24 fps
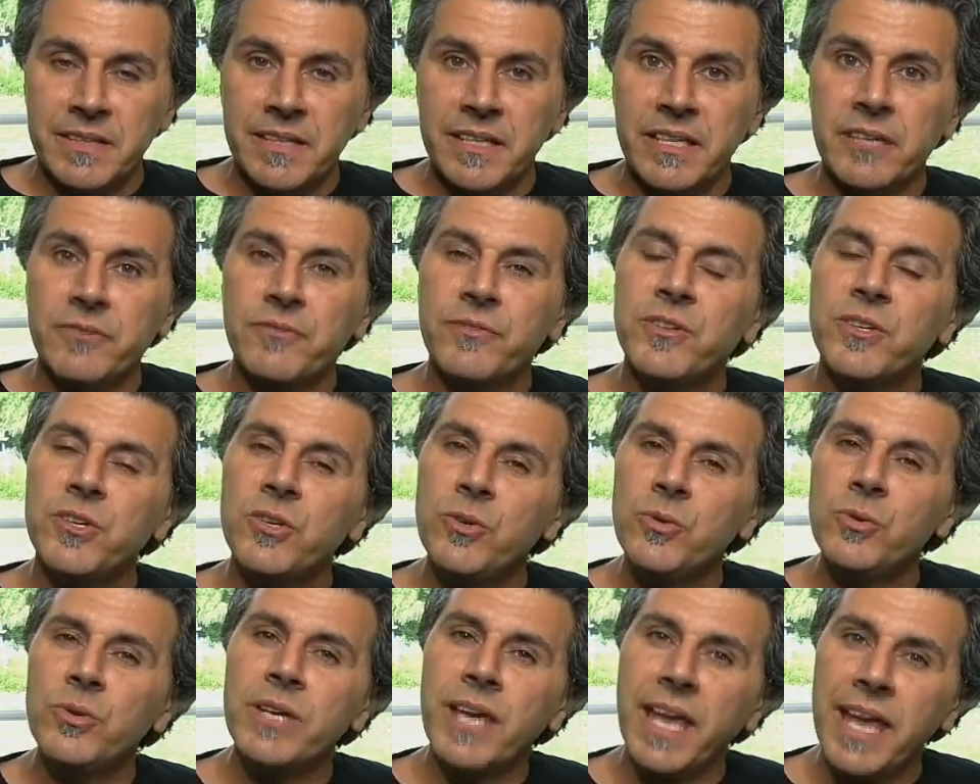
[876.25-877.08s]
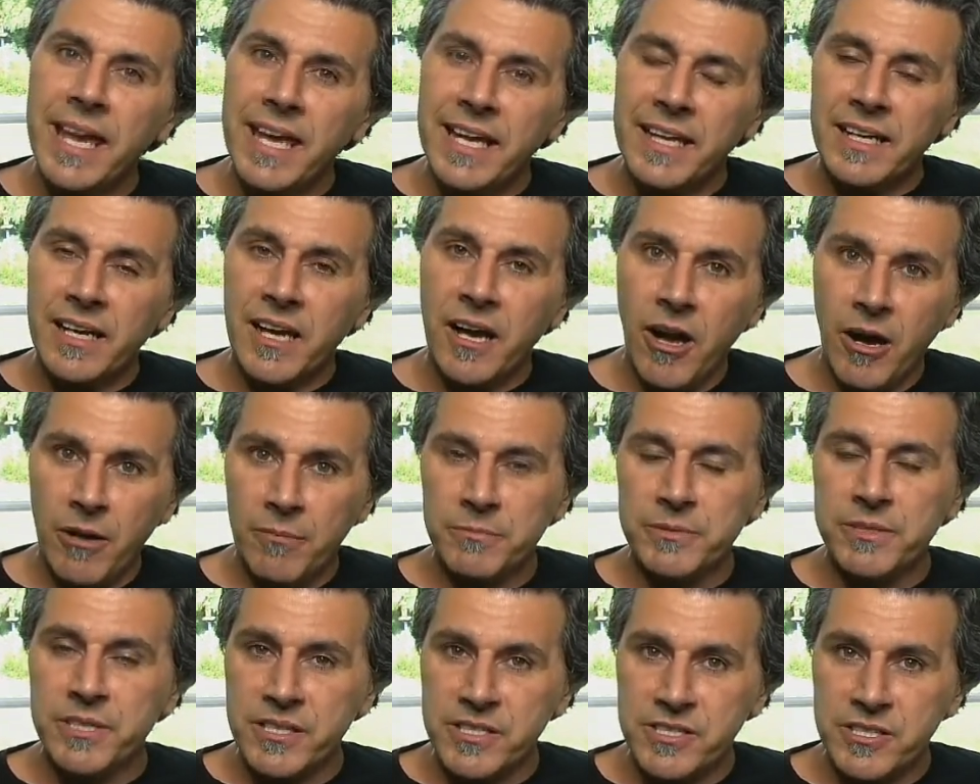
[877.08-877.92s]
if you can't
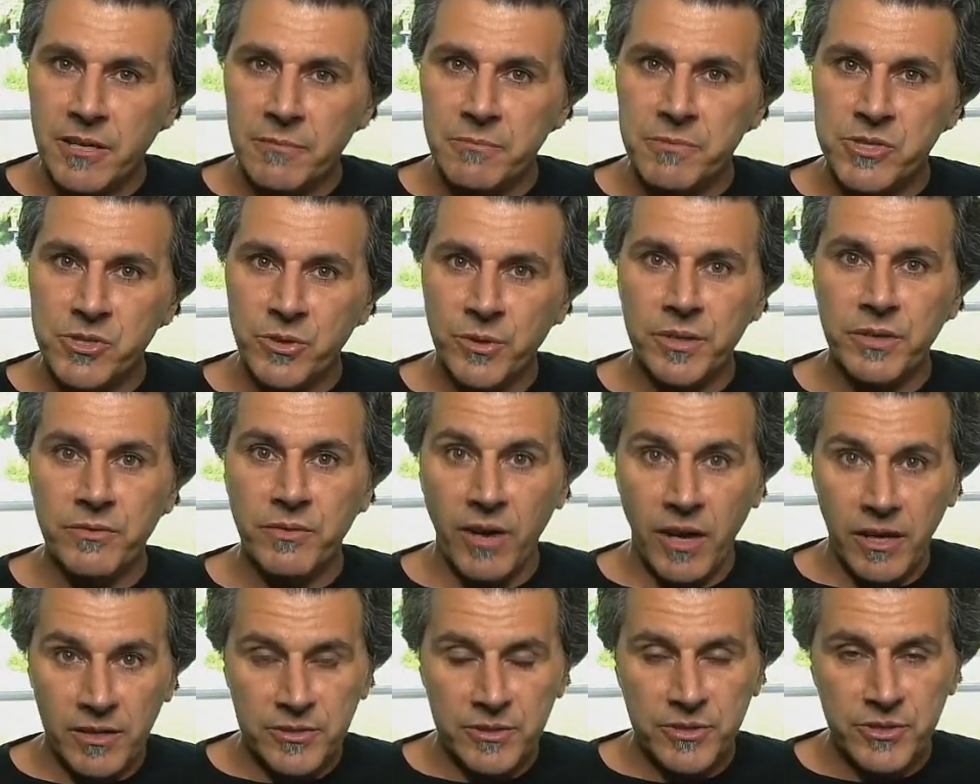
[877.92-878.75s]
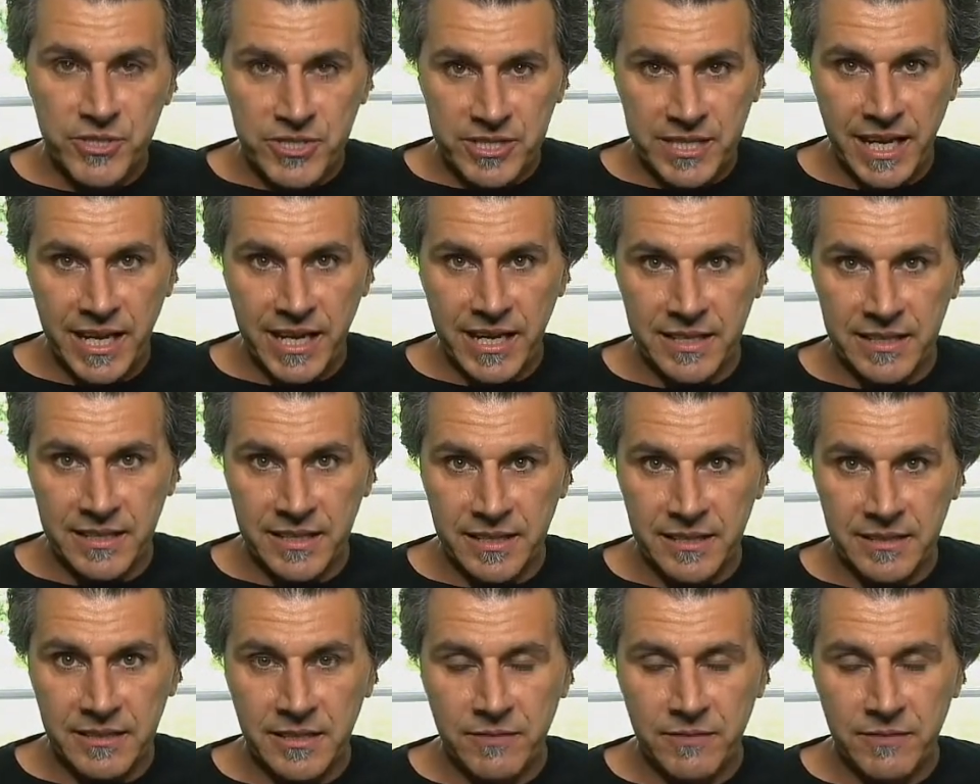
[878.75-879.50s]
come to some sort of understanding,